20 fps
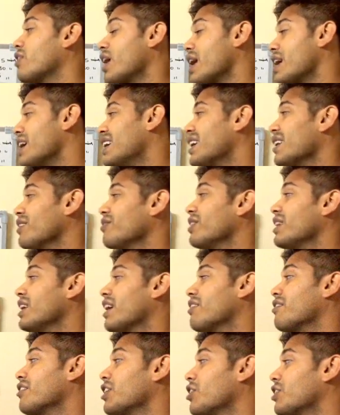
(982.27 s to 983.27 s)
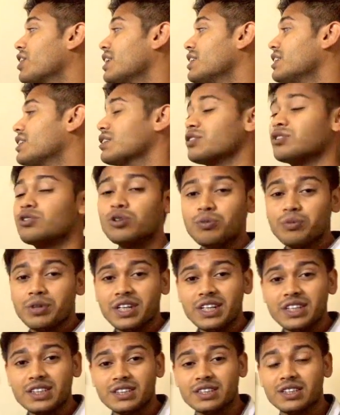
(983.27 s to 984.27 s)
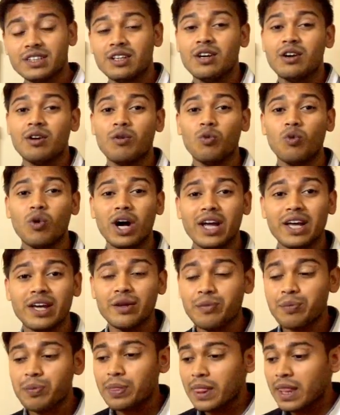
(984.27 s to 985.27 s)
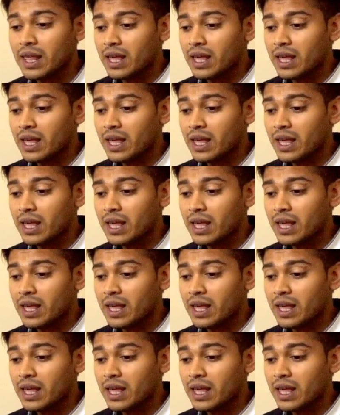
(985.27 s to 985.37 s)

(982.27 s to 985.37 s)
For editing we have allotted just 2 minutes. Why